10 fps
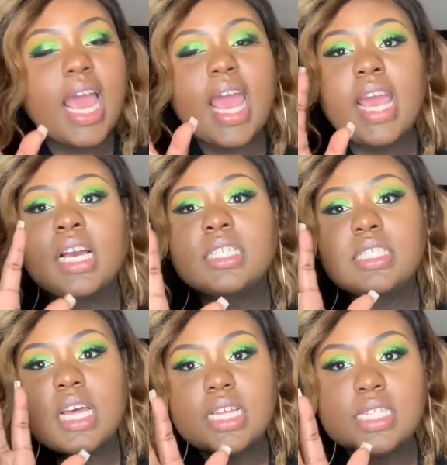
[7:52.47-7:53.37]
and
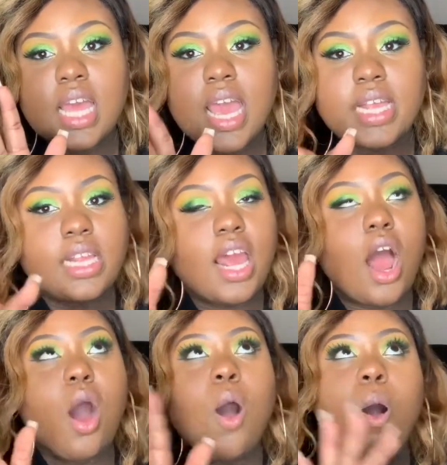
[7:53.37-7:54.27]
Contessa had that
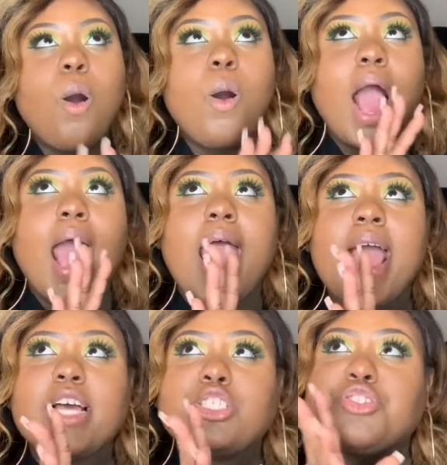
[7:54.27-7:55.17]
whole
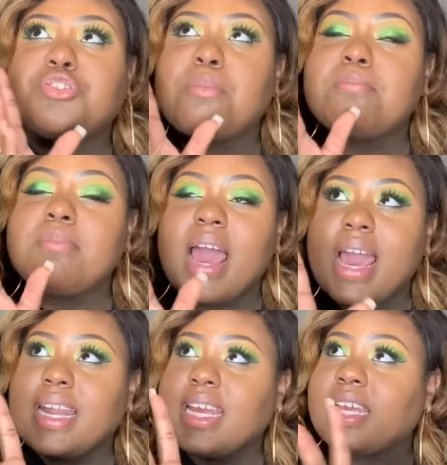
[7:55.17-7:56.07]
ass
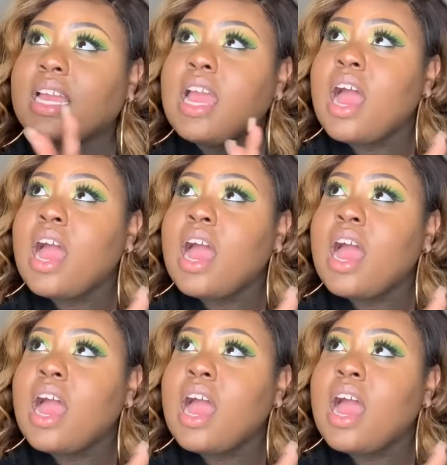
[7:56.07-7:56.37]
dramatic